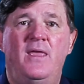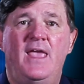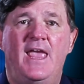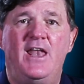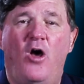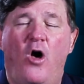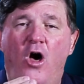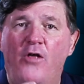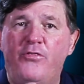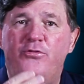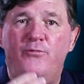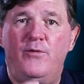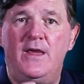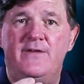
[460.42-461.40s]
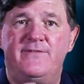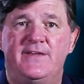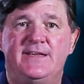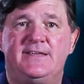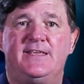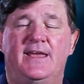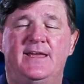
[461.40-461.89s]
And all three of
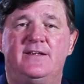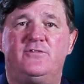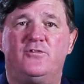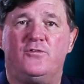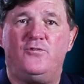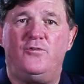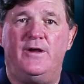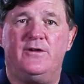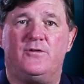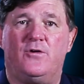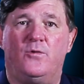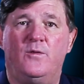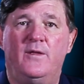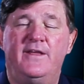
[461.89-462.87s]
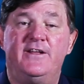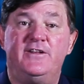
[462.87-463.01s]
these things are critical